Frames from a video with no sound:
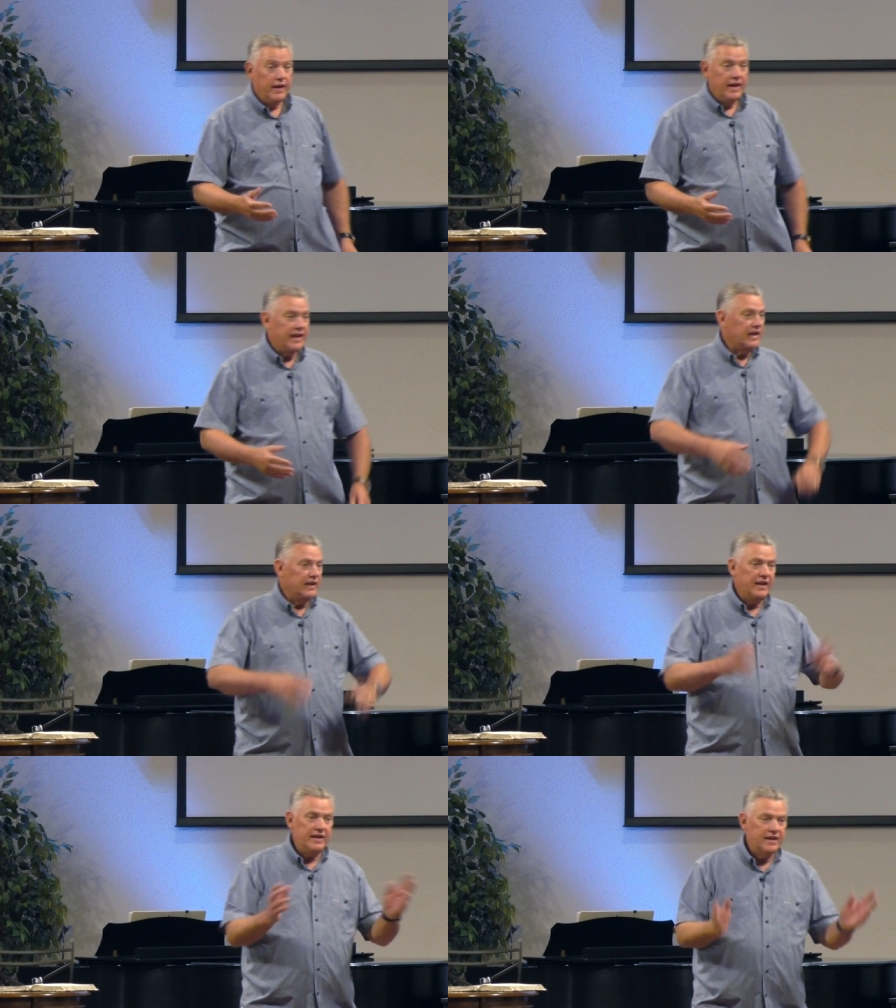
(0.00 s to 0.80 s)
He
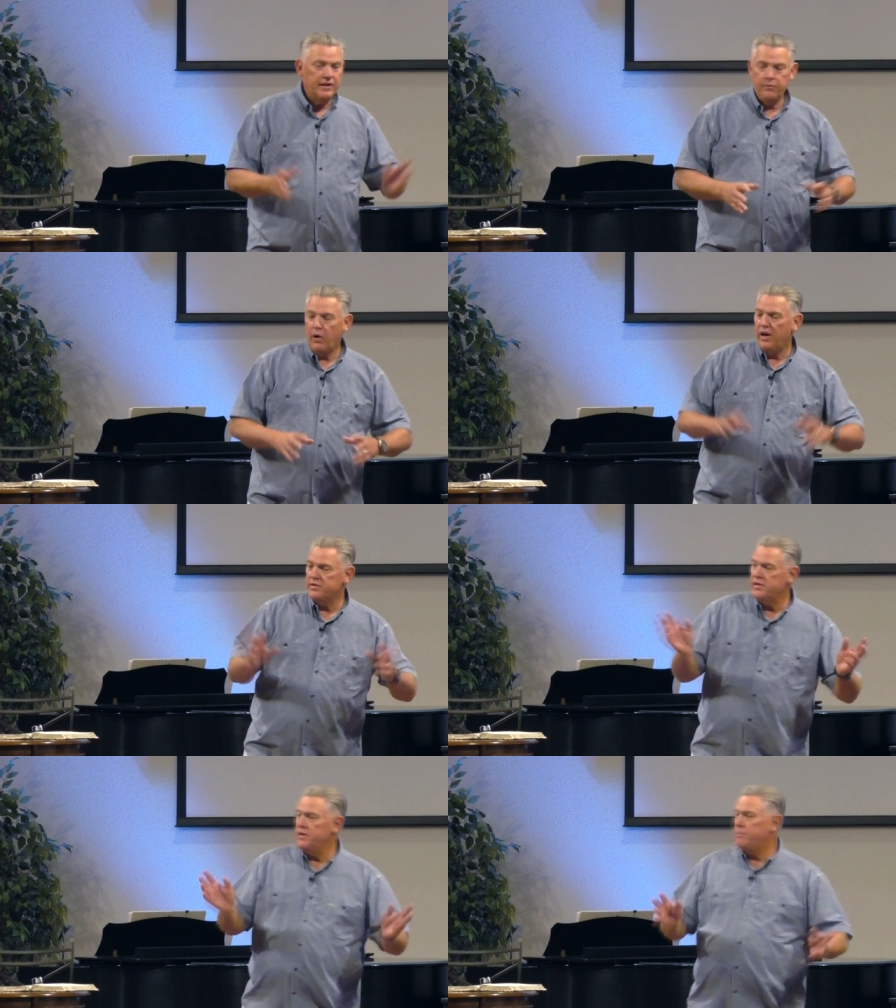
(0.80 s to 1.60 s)
cleaned it, he
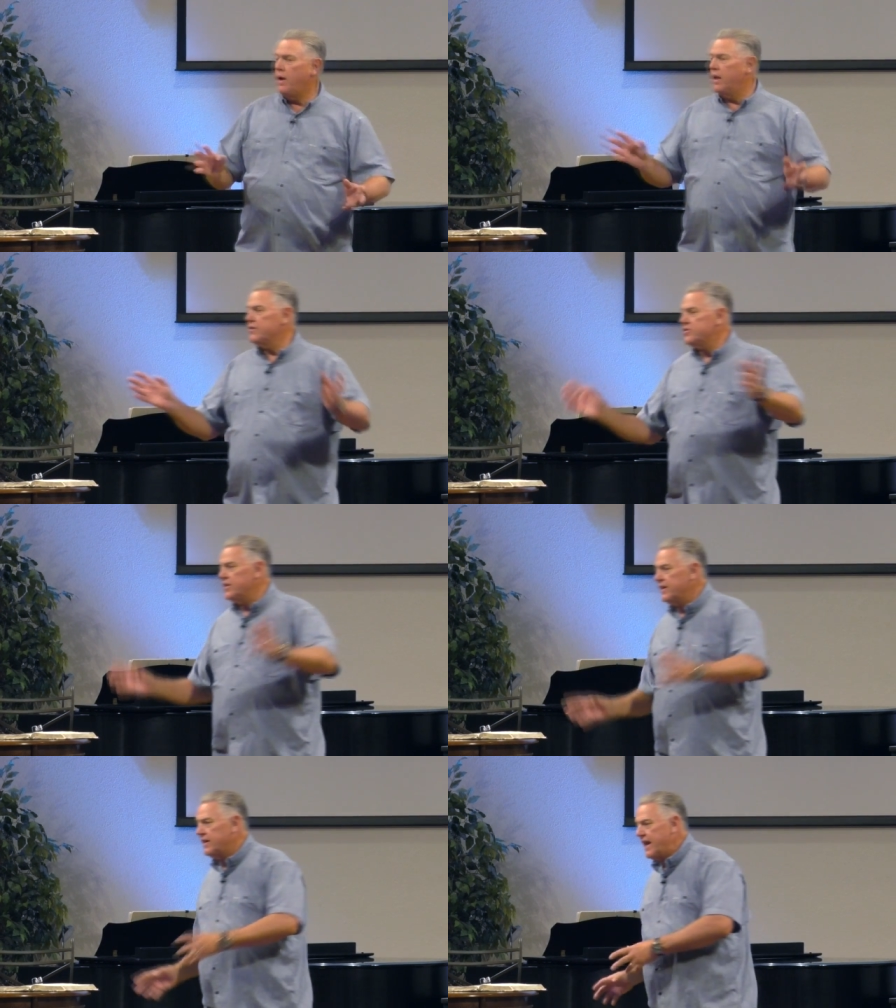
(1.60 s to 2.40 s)
washed it, he polished
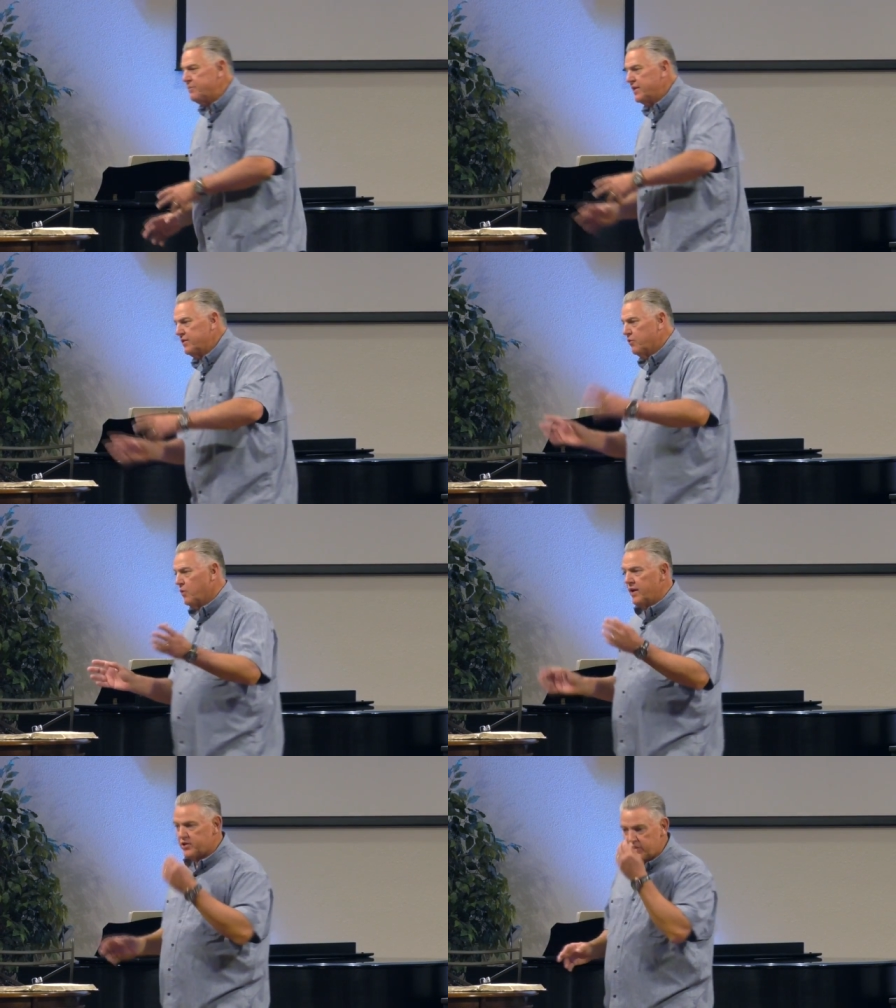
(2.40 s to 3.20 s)
it, he kept it in
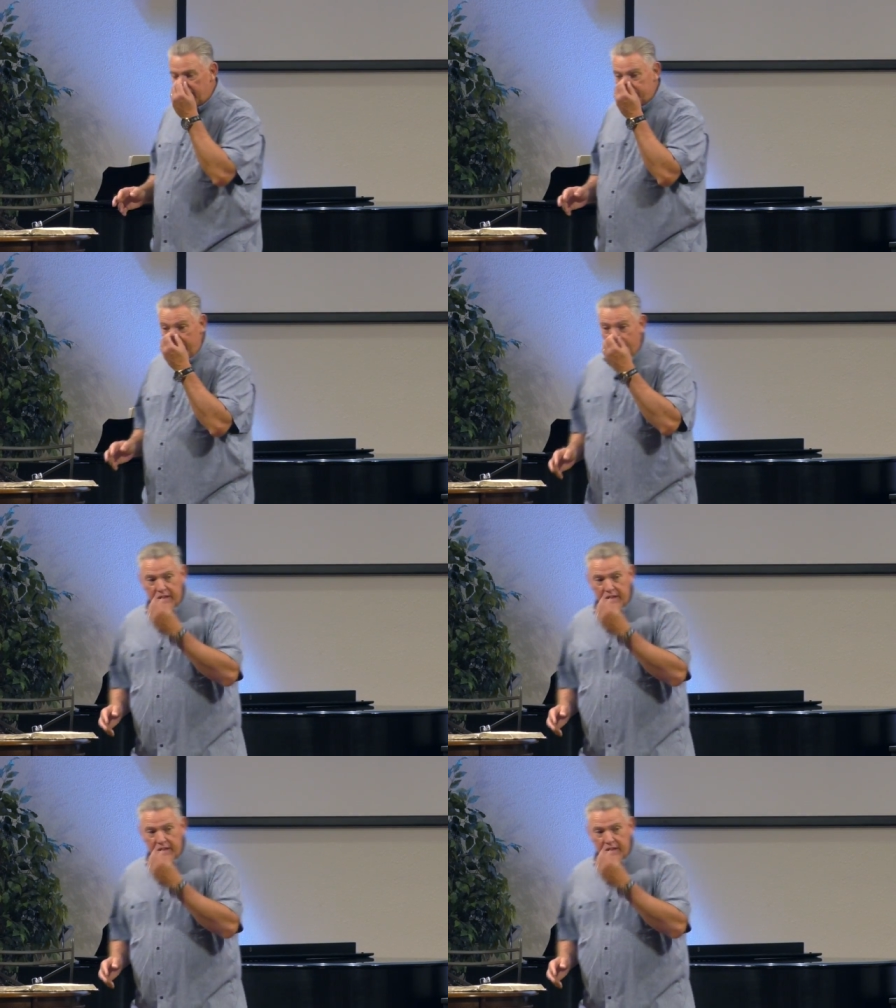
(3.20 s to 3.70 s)
great shape.